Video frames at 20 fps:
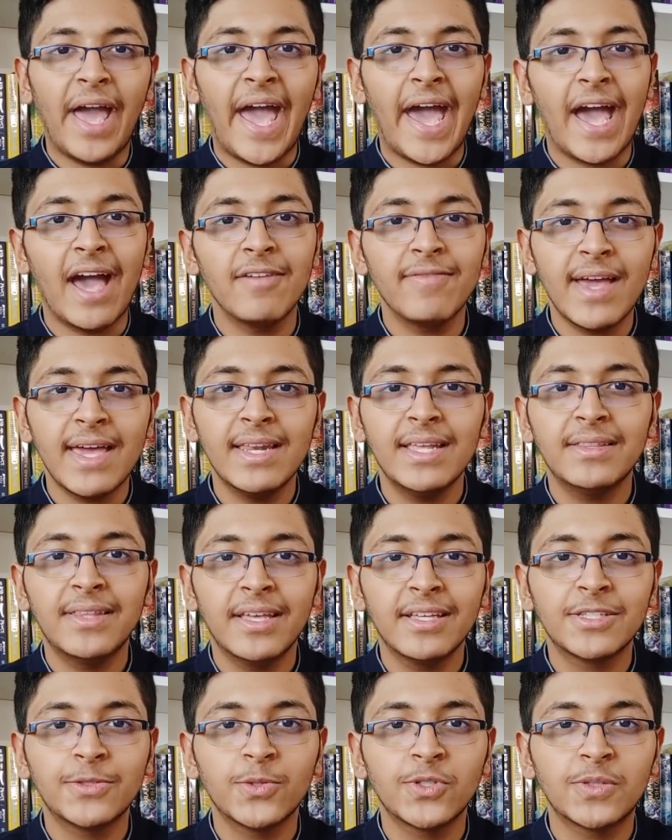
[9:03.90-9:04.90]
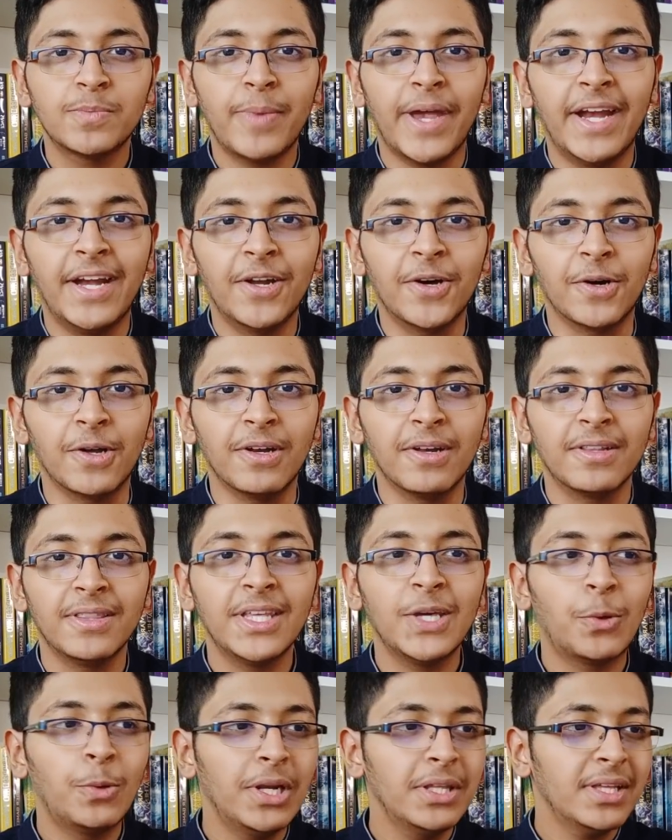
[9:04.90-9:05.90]
have anything to spend on.
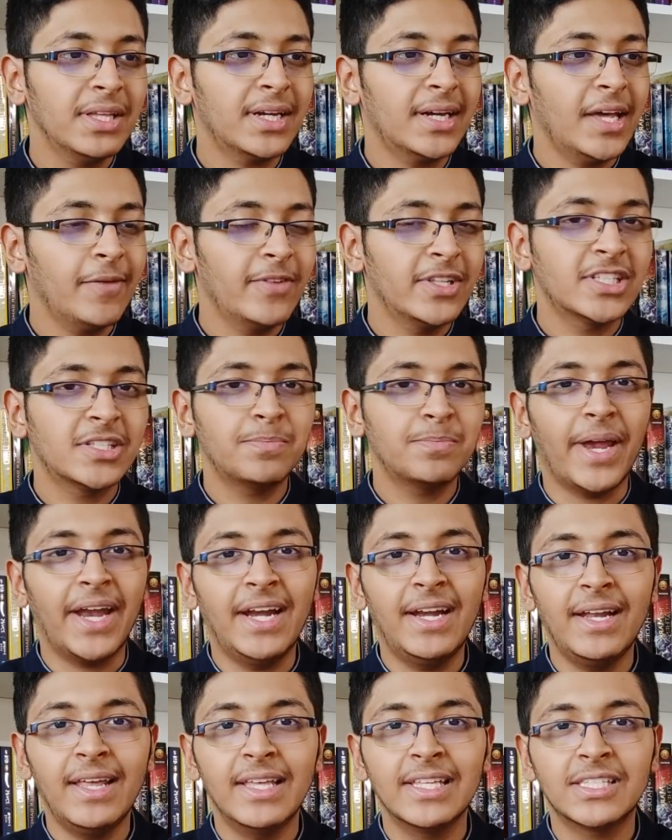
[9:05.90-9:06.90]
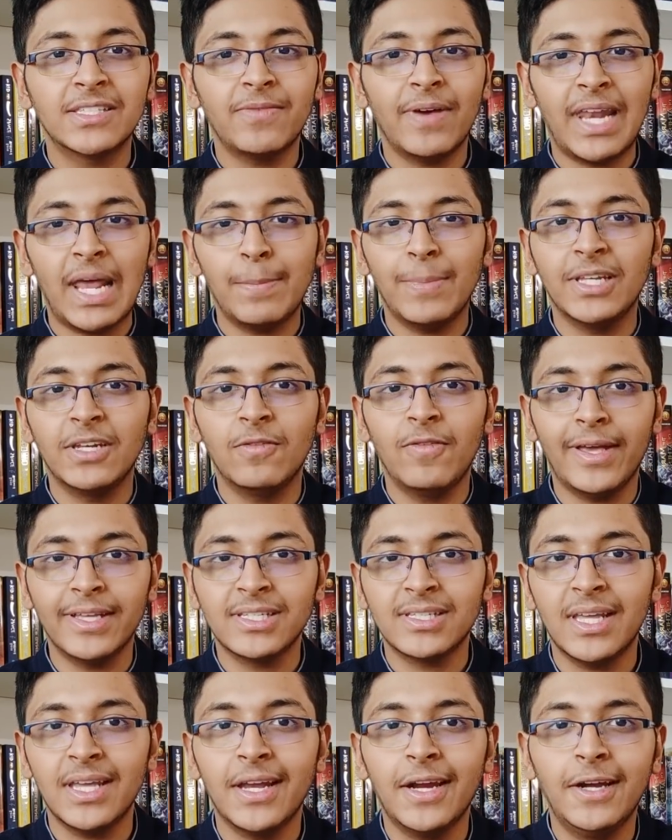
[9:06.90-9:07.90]
The only thing that I will spend is when I'm
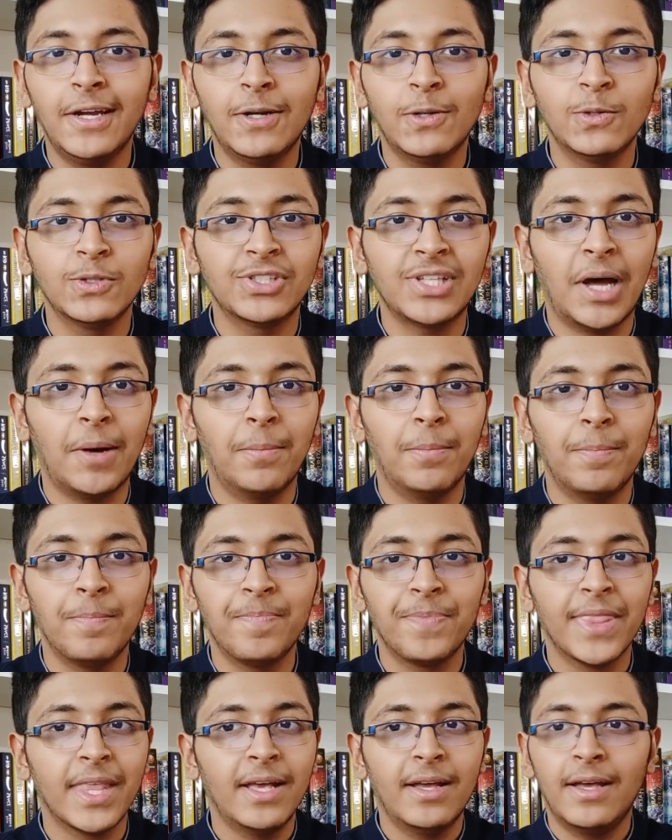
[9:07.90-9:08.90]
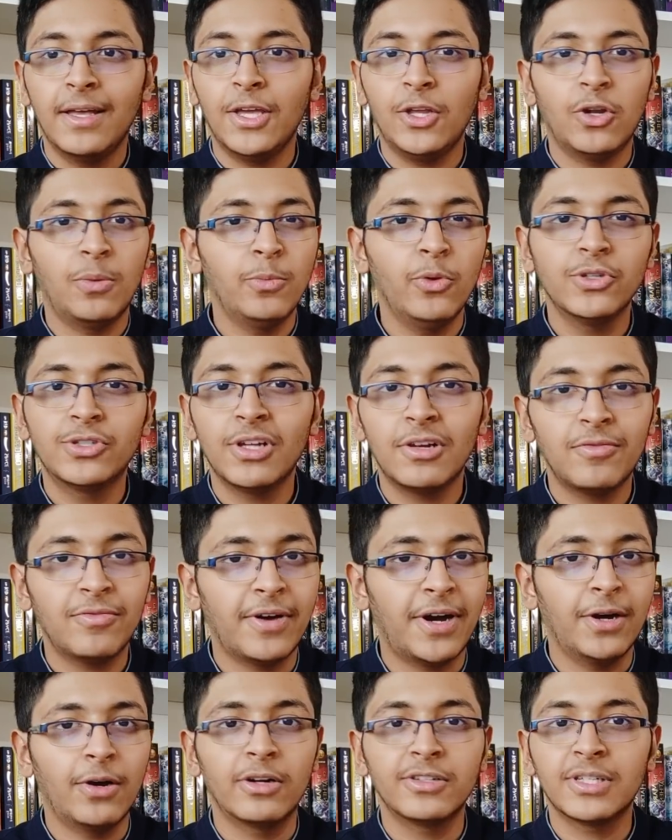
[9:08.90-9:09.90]
investing into some, you know, mutual
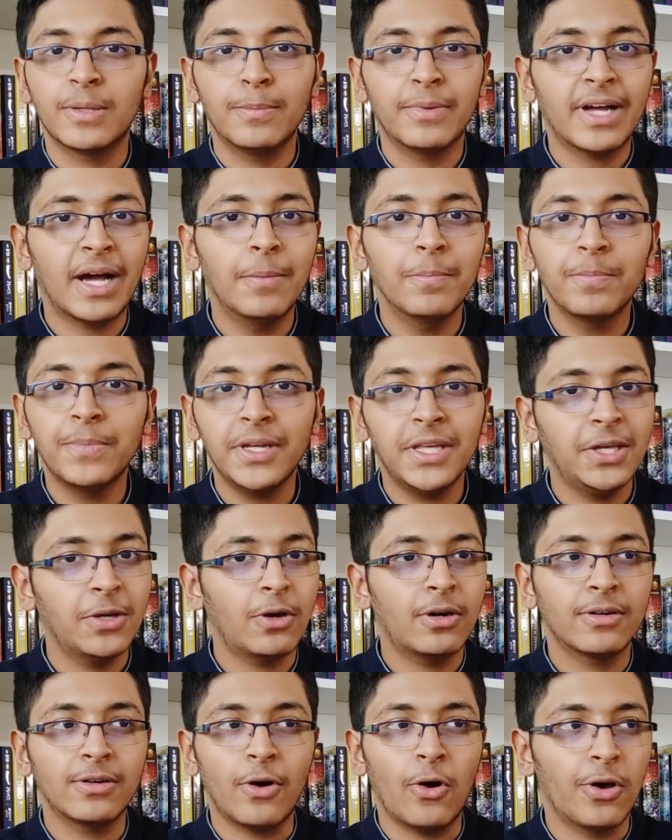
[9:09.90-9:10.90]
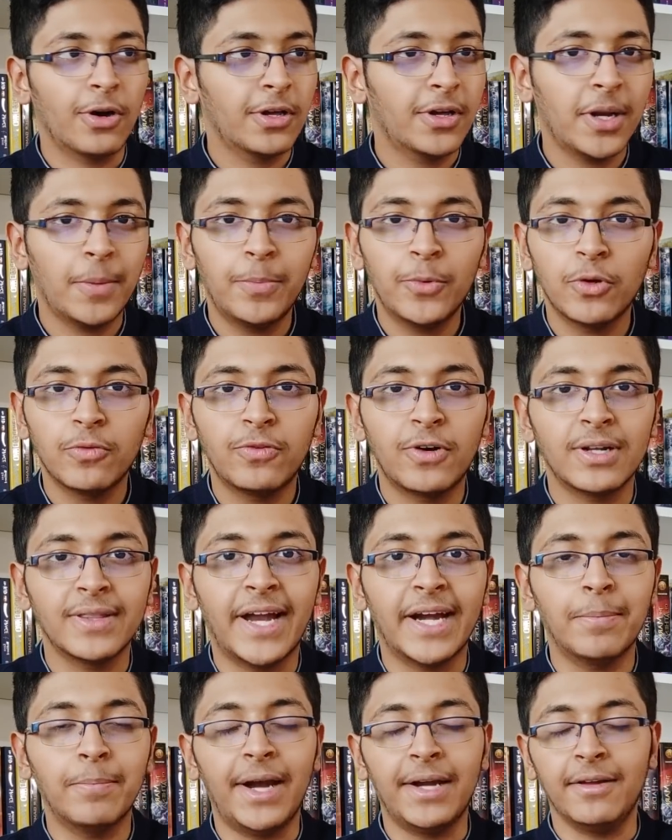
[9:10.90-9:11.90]
fund or some company or crypto for
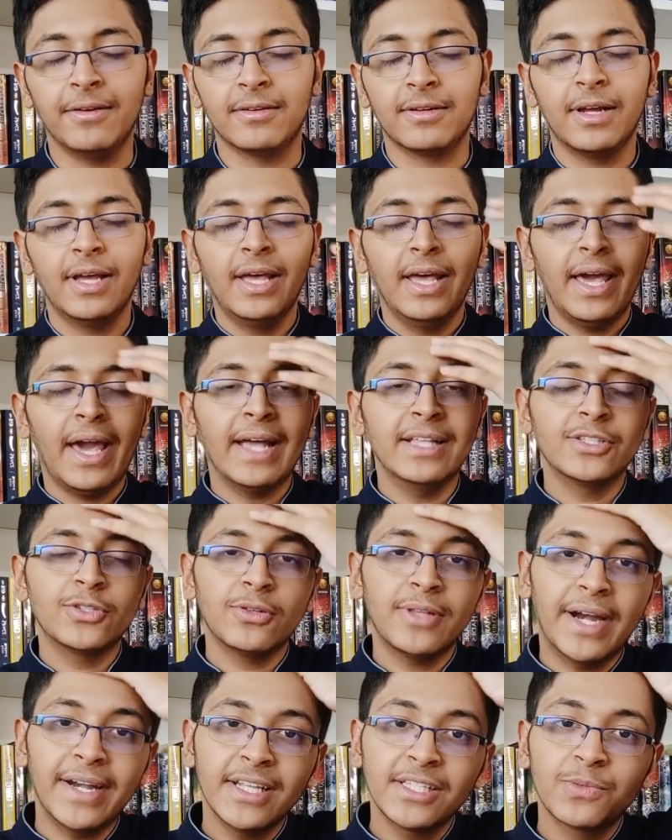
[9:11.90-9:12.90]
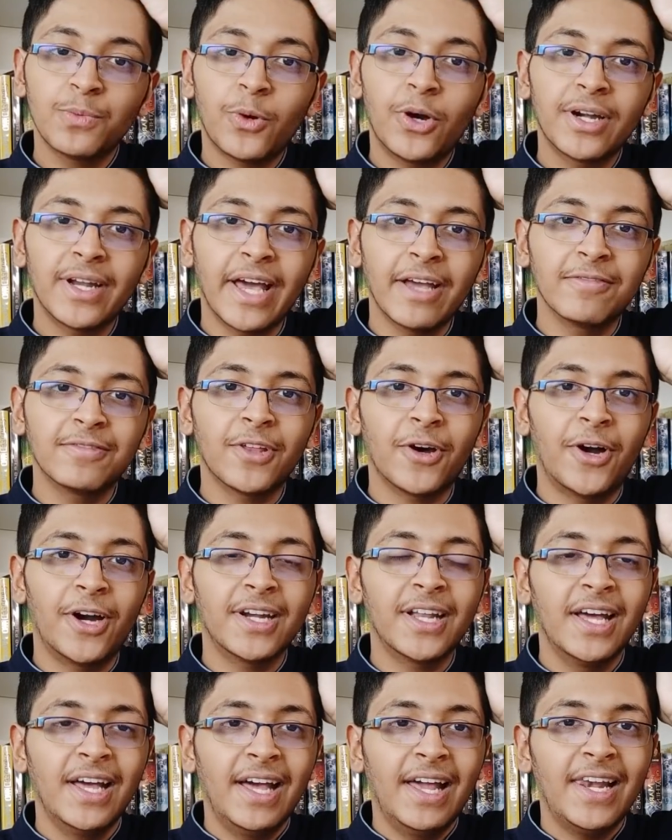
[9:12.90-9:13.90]
that matter. And so that is what I've
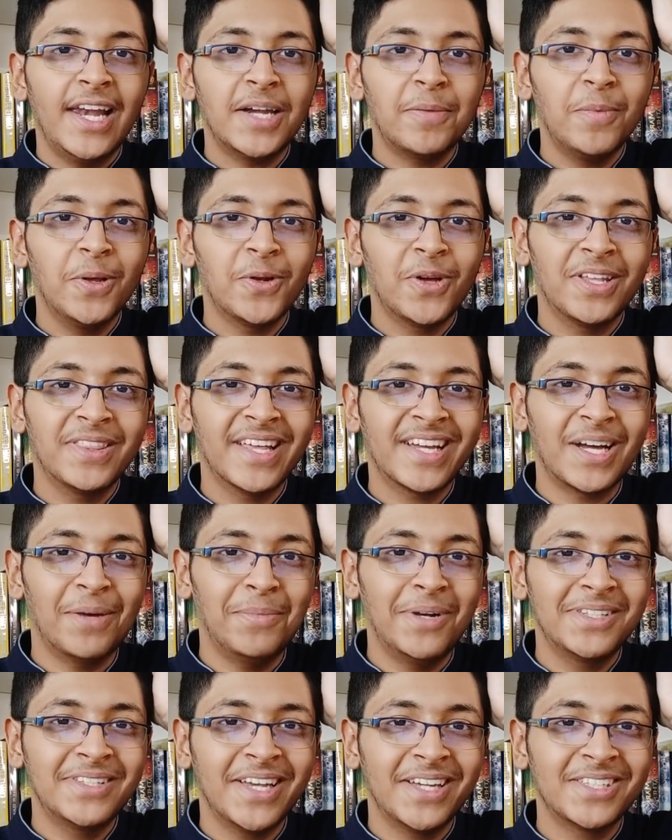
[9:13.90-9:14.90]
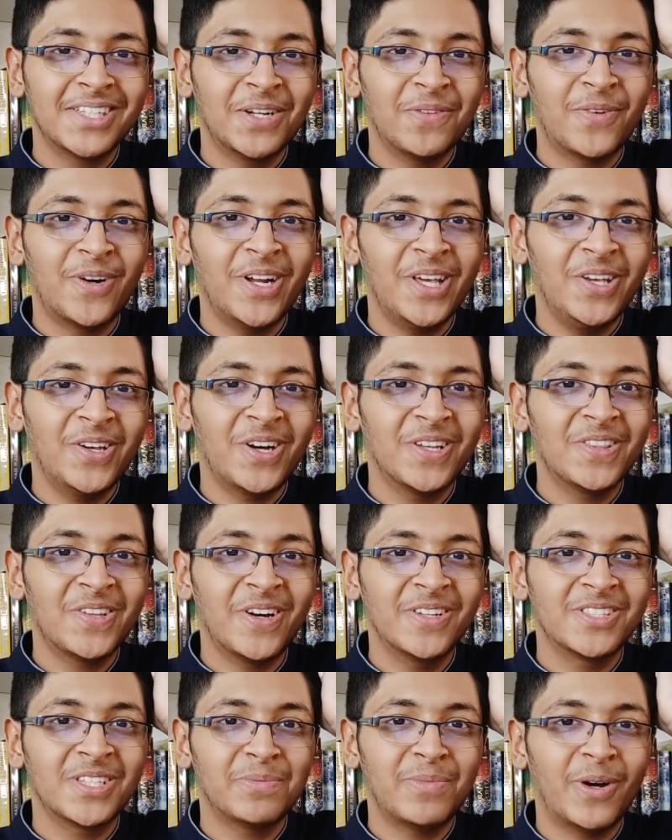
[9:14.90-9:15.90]
thought. Let me know in the comment section, what are your
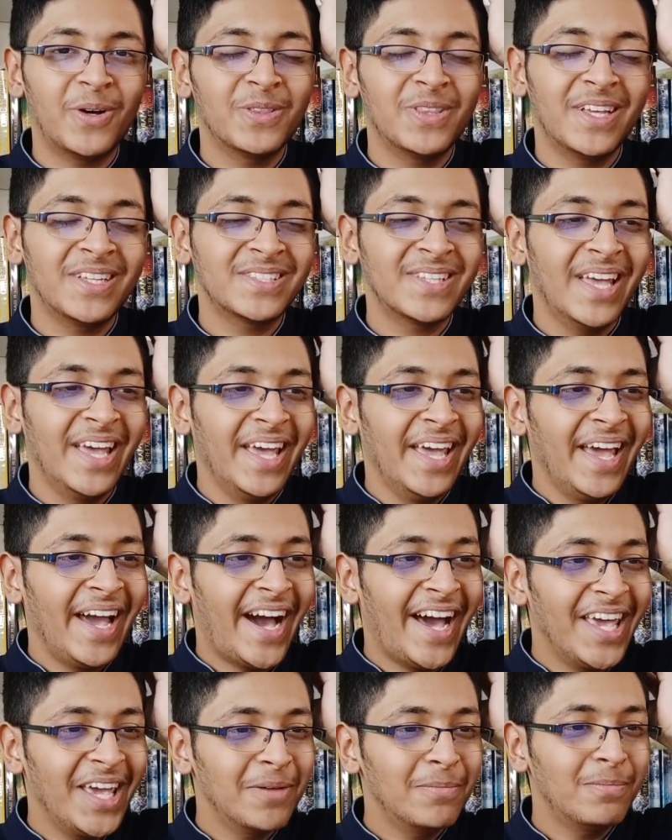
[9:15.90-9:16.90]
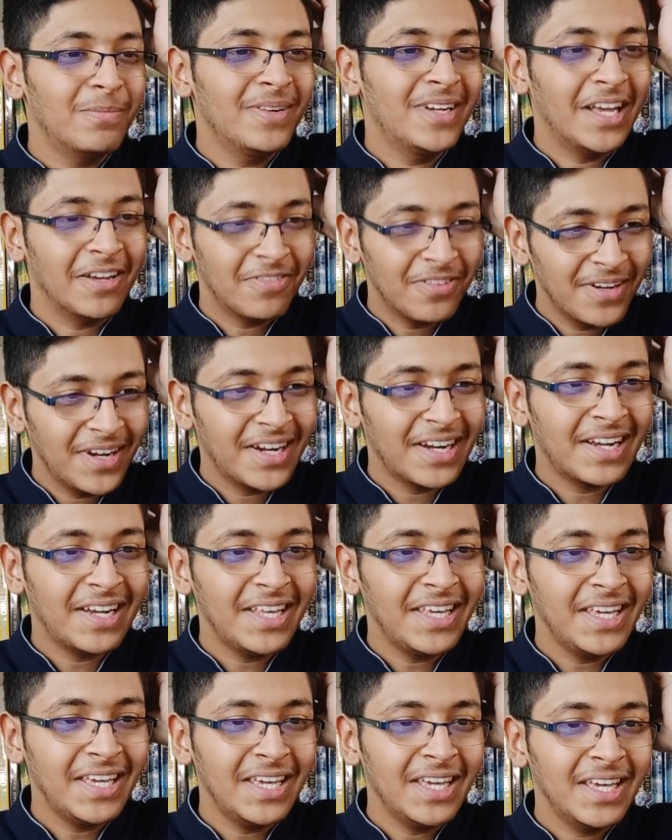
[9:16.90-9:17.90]
thoughts about this? I am
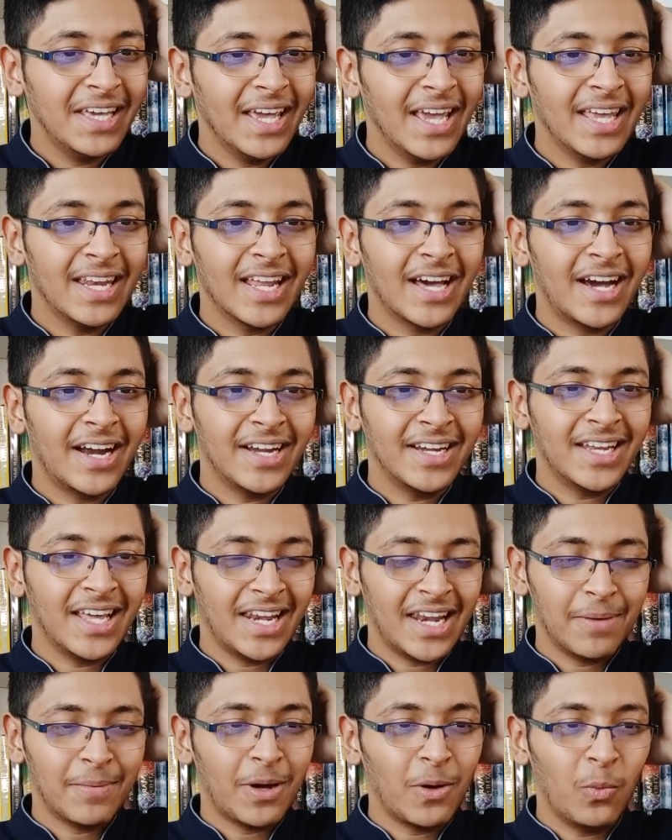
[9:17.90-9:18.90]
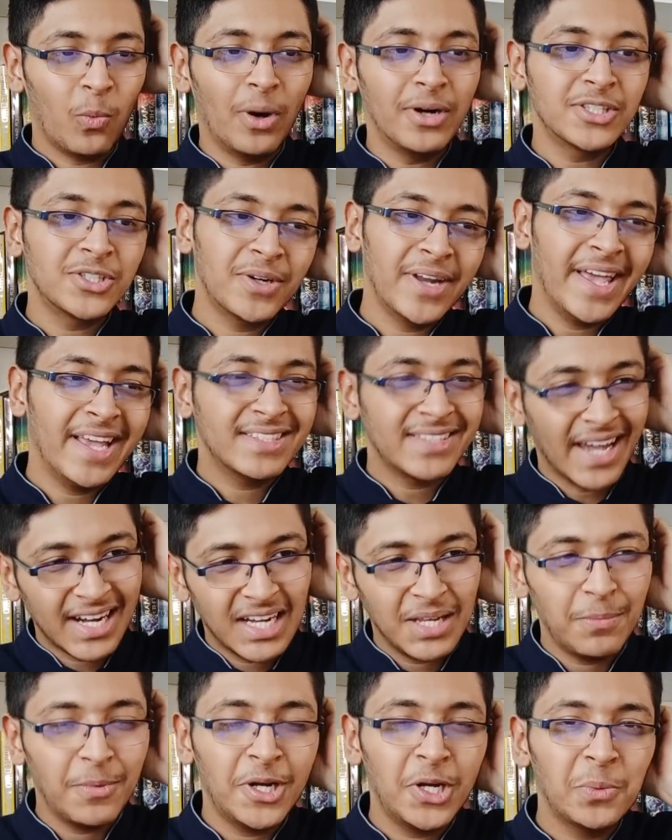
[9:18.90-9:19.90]
definitely in a dilemma. What should I
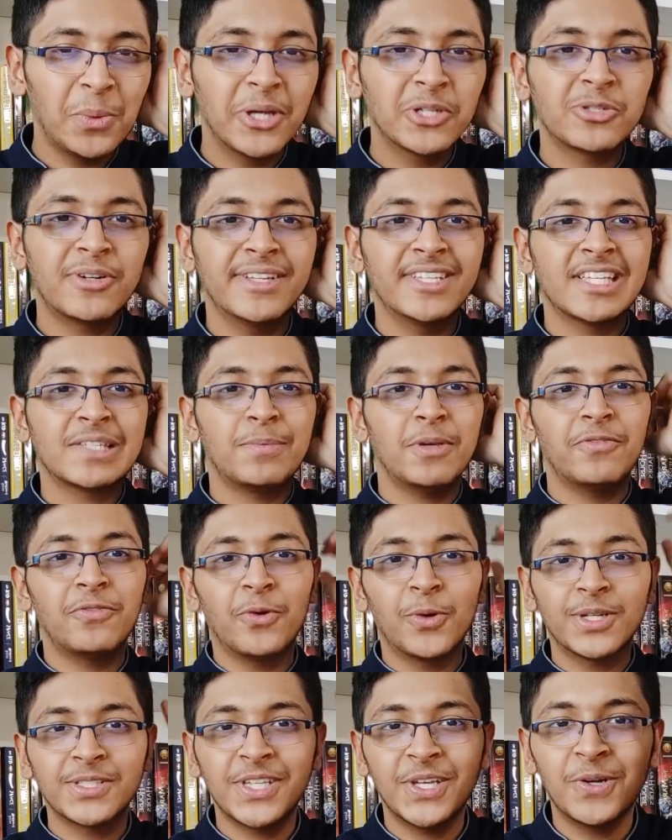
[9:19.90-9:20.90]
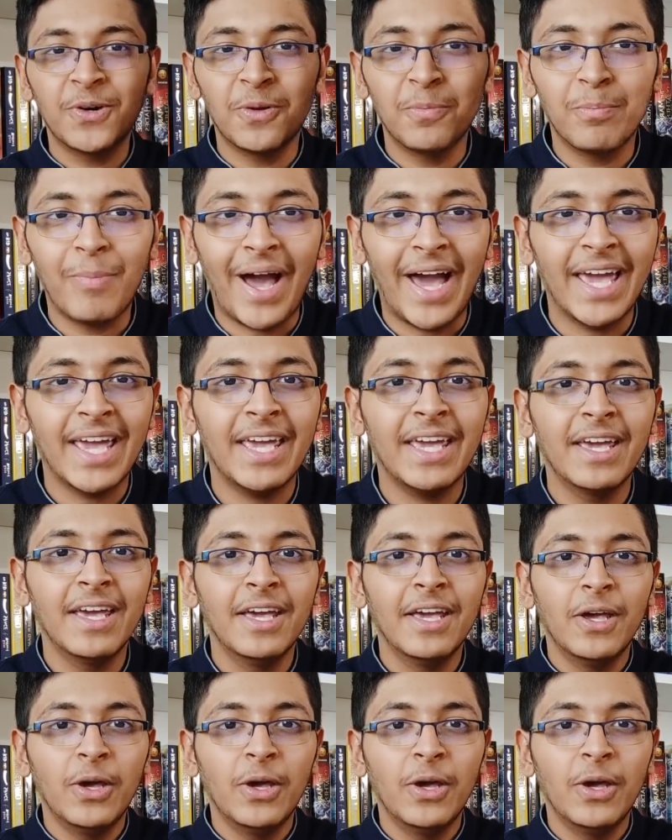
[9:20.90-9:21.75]
exactly be doing? Should I just be focusing on my